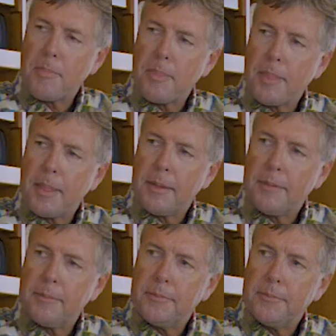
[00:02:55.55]

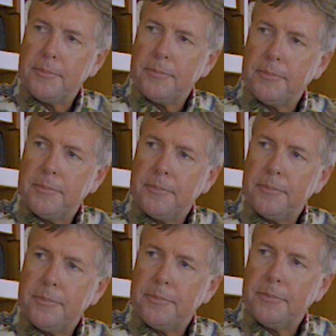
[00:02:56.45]

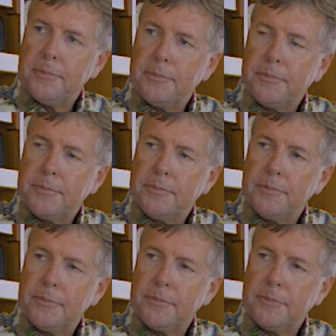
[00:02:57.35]

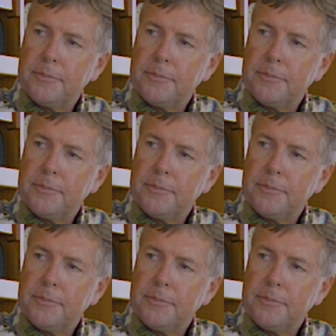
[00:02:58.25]
No words are spoken by the person on screen.